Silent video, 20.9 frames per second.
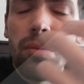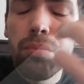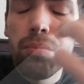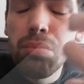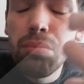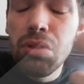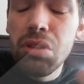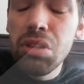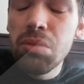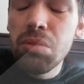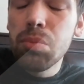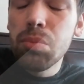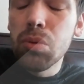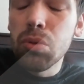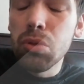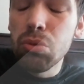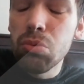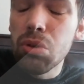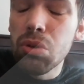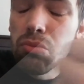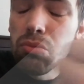
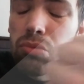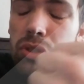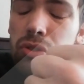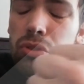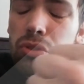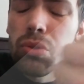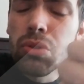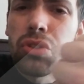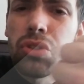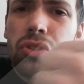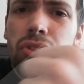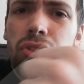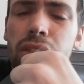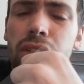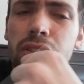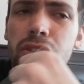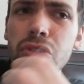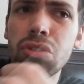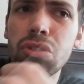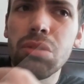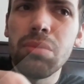people, you want resources
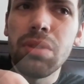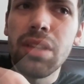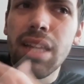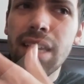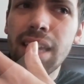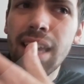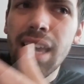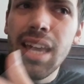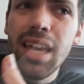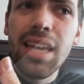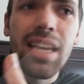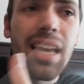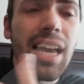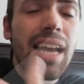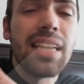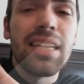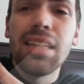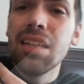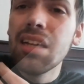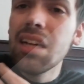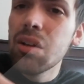that you can be like, hey, I
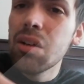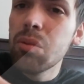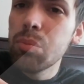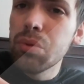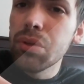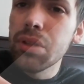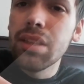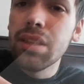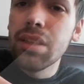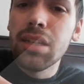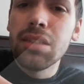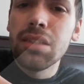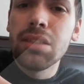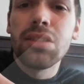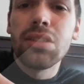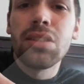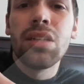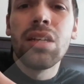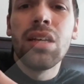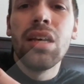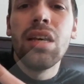need help with
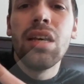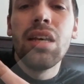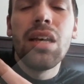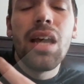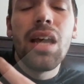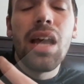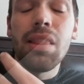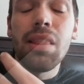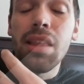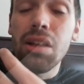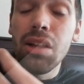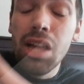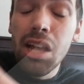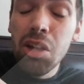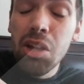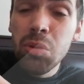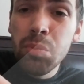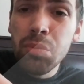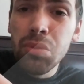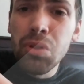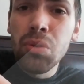this, and they'll
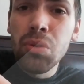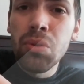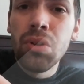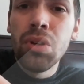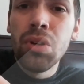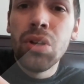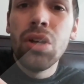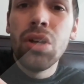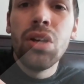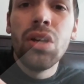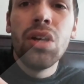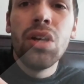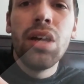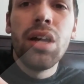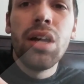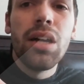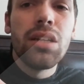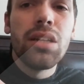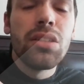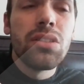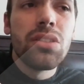help you.
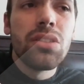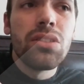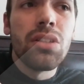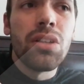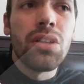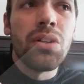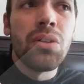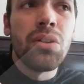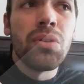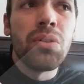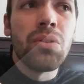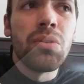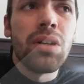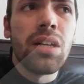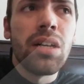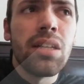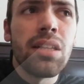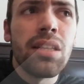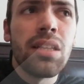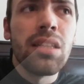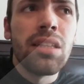So
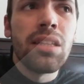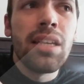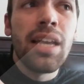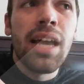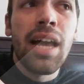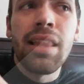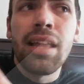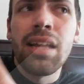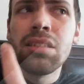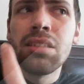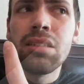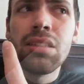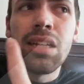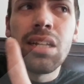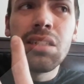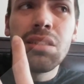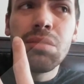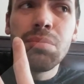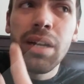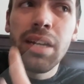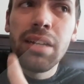yeah,
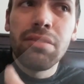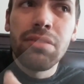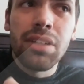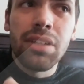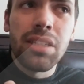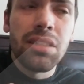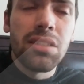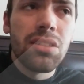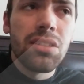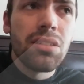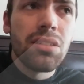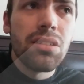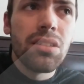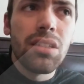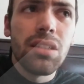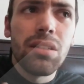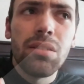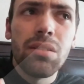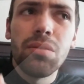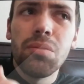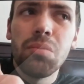that's my advice.
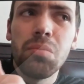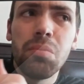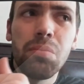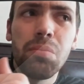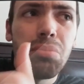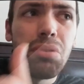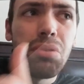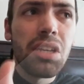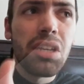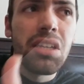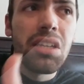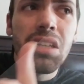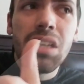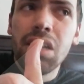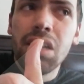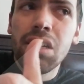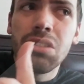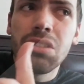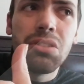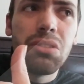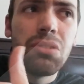Pick a
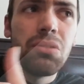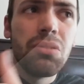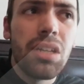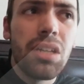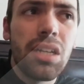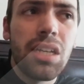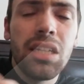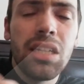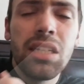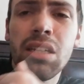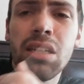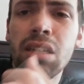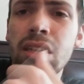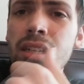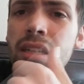character you like,